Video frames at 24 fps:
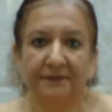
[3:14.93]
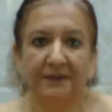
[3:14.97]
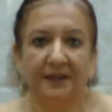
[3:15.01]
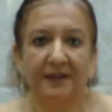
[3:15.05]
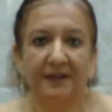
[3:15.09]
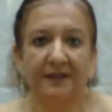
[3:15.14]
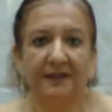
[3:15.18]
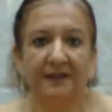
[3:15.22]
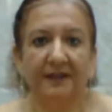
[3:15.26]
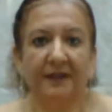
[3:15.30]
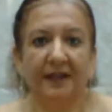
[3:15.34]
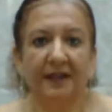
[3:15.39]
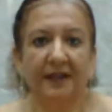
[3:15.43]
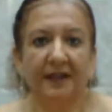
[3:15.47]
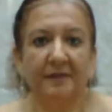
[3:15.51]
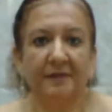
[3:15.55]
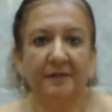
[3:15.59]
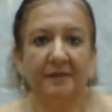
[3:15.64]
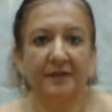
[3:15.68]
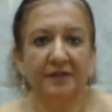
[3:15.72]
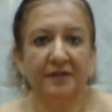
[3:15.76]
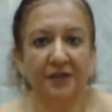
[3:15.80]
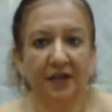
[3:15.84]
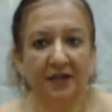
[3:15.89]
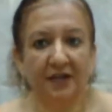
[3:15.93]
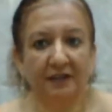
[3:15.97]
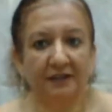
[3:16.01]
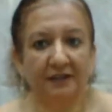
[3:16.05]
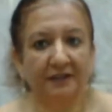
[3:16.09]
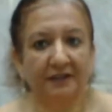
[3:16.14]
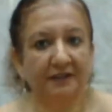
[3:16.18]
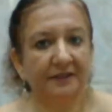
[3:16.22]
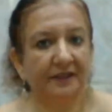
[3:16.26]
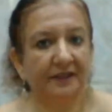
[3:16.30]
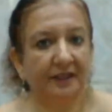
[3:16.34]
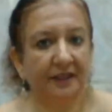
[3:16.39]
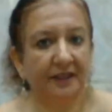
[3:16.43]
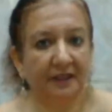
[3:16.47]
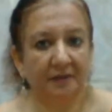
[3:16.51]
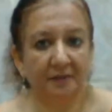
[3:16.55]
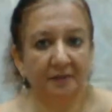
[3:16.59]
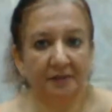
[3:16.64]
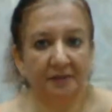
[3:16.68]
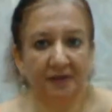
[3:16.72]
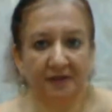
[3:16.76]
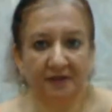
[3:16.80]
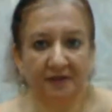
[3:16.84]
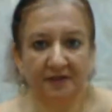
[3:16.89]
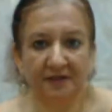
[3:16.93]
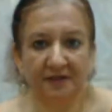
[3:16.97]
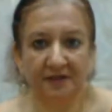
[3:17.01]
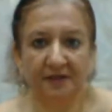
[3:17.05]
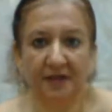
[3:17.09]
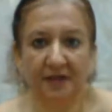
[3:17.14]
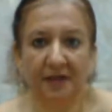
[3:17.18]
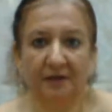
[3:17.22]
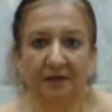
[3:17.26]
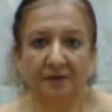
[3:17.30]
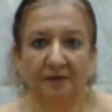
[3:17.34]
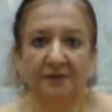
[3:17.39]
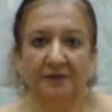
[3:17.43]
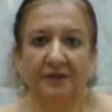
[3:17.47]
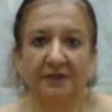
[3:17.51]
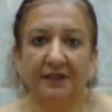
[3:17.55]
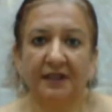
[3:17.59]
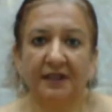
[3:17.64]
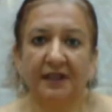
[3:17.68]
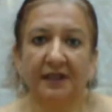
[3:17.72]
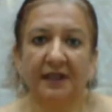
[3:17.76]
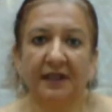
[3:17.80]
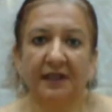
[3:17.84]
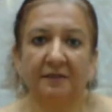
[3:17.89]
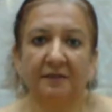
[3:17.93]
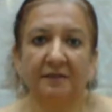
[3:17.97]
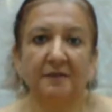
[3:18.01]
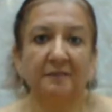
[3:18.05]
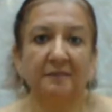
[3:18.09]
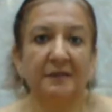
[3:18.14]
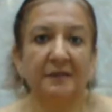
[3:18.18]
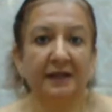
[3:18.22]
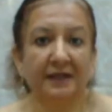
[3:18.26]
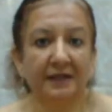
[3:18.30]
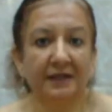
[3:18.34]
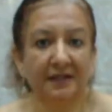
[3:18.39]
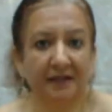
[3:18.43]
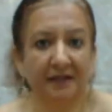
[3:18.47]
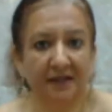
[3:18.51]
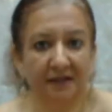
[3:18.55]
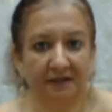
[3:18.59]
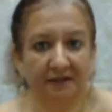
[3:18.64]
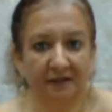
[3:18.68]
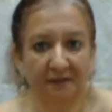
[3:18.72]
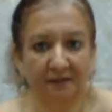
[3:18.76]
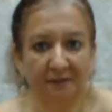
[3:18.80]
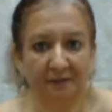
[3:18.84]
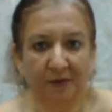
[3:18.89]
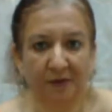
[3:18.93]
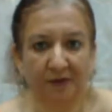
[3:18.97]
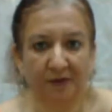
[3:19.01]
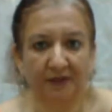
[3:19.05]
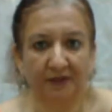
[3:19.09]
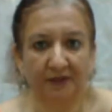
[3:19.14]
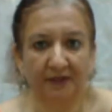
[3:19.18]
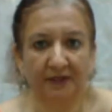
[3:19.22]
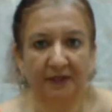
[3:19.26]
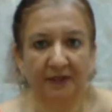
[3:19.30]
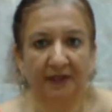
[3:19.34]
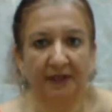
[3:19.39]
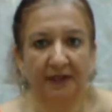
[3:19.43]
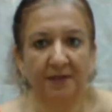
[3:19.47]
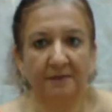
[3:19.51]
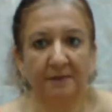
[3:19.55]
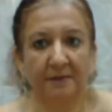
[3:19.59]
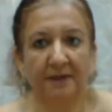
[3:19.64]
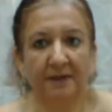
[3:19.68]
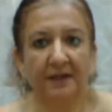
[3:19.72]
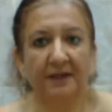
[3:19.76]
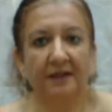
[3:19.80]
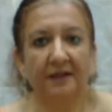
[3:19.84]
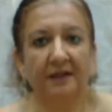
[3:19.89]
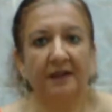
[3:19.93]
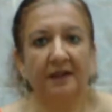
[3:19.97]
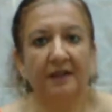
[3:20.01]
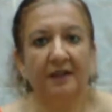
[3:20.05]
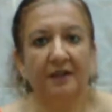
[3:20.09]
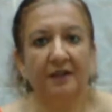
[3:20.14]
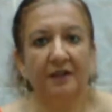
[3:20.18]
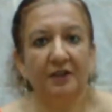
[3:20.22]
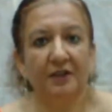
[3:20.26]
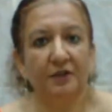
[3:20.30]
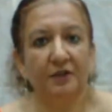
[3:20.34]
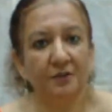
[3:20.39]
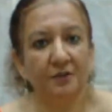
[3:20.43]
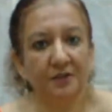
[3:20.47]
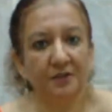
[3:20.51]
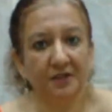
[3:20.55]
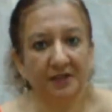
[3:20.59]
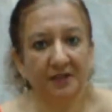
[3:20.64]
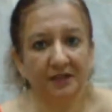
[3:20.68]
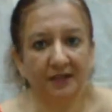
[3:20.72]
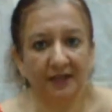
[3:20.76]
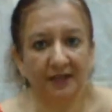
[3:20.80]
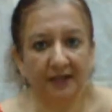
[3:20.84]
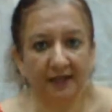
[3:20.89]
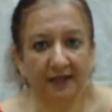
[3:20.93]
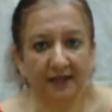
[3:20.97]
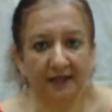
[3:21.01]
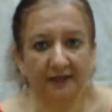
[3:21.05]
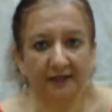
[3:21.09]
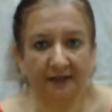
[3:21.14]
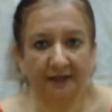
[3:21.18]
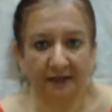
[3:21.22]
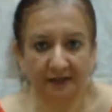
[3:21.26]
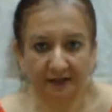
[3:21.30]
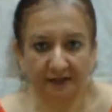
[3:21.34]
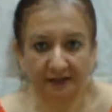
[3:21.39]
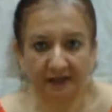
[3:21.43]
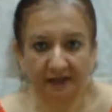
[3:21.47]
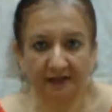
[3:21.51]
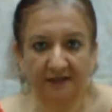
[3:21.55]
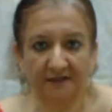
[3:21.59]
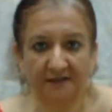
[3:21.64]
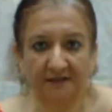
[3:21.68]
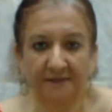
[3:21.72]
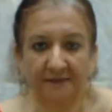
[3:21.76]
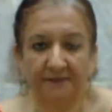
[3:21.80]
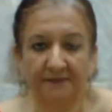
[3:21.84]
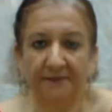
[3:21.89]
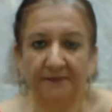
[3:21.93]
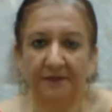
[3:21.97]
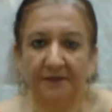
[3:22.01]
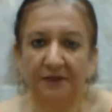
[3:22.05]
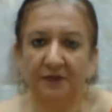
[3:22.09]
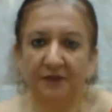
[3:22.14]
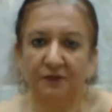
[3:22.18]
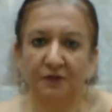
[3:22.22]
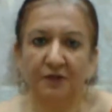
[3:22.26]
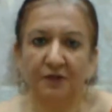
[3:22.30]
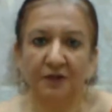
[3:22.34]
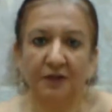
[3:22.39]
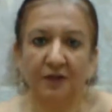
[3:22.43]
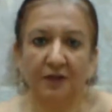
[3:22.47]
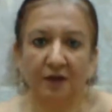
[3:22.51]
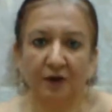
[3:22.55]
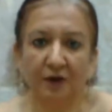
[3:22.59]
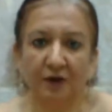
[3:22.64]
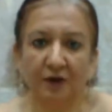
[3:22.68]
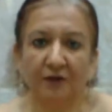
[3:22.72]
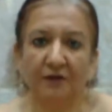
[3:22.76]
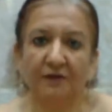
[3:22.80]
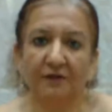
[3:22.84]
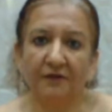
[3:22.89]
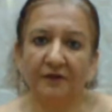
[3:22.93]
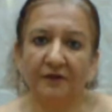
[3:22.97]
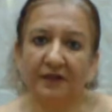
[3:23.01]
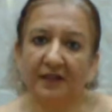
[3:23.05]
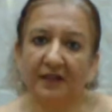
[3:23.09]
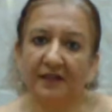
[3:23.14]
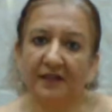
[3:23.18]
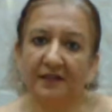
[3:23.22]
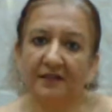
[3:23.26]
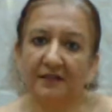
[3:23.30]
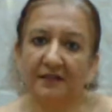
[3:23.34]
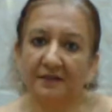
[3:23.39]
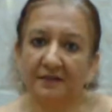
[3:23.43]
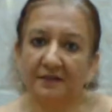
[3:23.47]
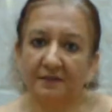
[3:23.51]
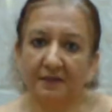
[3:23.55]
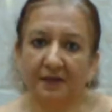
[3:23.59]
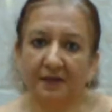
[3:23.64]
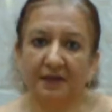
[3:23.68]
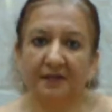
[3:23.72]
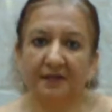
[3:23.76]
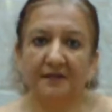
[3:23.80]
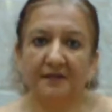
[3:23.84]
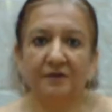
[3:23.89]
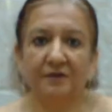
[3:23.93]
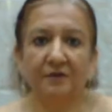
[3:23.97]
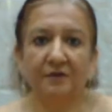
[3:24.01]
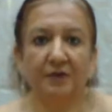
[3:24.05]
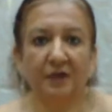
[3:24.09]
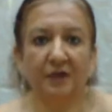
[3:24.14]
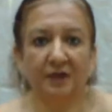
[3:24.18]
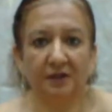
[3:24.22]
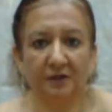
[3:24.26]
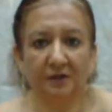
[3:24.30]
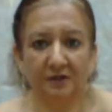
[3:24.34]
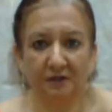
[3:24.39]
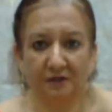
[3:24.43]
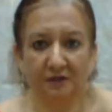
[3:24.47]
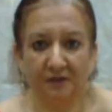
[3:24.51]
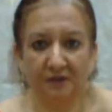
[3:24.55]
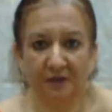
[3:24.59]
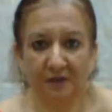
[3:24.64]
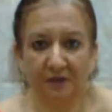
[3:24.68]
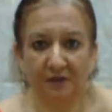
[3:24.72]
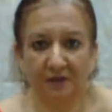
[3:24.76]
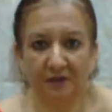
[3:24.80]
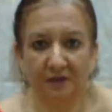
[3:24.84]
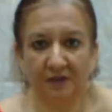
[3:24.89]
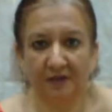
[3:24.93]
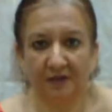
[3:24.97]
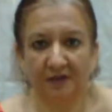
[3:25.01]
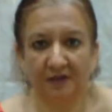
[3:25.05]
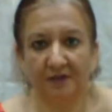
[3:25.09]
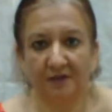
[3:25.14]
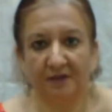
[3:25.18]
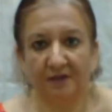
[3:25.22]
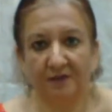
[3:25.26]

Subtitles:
They can be chanted, they can be written down, they can be meditated upon, they can be used in healing techniques. So there are a lot of various ways you can use switch words.